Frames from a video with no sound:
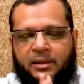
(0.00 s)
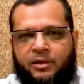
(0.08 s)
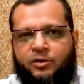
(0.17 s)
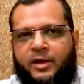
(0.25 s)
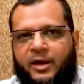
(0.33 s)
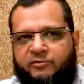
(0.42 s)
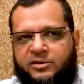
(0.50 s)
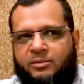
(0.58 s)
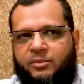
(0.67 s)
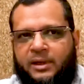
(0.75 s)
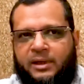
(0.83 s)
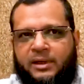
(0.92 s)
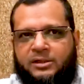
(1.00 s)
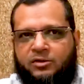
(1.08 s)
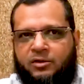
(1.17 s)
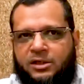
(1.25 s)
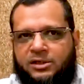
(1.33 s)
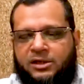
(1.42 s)
Then we have somebody that's
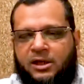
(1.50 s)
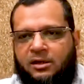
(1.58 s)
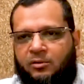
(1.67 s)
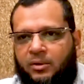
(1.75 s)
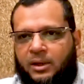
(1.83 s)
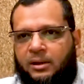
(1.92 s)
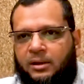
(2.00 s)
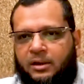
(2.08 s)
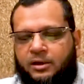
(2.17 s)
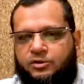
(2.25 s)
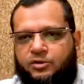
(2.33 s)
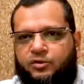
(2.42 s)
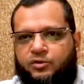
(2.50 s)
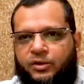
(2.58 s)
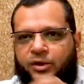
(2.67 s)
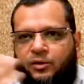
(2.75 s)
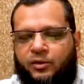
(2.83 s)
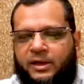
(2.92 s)
on the steering wheel. So he
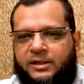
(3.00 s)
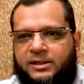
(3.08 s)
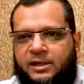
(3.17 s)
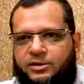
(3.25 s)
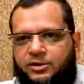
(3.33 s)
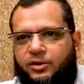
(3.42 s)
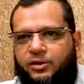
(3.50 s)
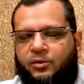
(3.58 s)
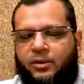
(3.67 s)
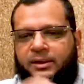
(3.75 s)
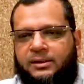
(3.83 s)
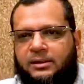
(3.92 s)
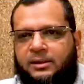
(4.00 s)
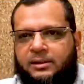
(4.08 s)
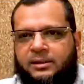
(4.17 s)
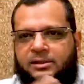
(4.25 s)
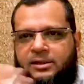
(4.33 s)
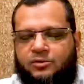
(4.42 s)
tells you,
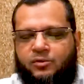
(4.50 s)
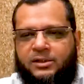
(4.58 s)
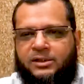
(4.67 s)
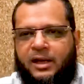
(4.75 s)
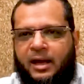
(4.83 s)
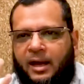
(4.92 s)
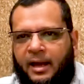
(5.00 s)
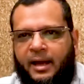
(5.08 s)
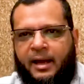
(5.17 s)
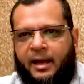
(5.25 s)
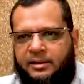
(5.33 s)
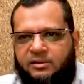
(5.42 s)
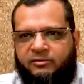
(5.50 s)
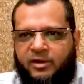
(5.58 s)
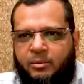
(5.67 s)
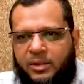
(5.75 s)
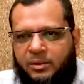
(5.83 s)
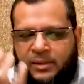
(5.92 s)
this is what at a
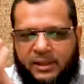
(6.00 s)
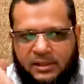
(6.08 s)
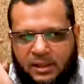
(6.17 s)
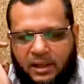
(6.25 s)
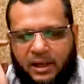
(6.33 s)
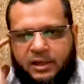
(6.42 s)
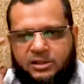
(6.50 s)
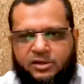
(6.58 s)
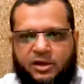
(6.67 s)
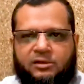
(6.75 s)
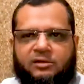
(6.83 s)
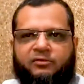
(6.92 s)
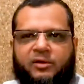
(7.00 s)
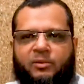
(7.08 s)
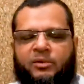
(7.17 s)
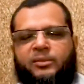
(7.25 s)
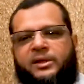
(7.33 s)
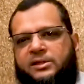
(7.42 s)
family meeting, like a structured family
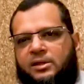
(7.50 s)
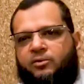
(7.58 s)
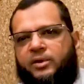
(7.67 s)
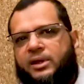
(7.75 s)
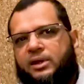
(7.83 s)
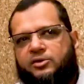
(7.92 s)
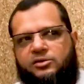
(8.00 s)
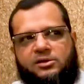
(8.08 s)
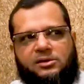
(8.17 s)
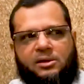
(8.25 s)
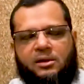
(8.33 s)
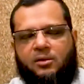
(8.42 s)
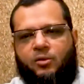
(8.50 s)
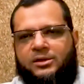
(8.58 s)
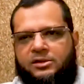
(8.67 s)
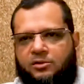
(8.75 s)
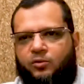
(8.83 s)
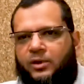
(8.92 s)
meeting, whether it's
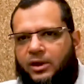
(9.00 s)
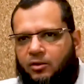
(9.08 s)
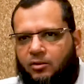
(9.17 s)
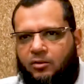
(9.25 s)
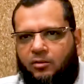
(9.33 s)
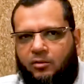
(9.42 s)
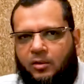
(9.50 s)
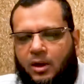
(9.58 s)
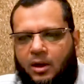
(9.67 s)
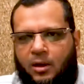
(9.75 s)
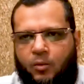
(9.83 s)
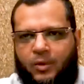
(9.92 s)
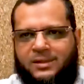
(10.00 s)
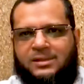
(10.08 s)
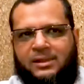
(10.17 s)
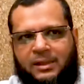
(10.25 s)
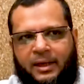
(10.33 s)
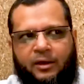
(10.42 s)
once a week or once a
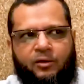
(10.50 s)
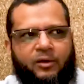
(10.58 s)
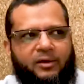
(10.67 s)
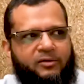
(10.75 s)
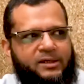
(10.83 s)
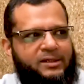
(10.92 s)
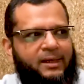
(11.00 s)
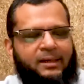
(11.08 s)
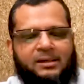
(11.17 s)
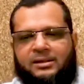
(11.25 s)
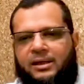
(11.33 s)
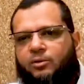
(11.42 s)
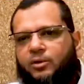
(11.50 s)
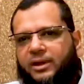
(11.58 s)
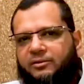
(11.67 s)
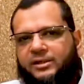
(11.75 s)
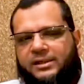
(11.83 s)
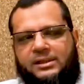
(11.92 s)
day or every second day,
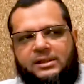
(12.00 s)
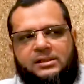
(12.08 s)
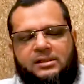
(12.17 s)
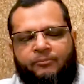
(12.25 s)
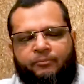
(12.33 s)
whatever it is.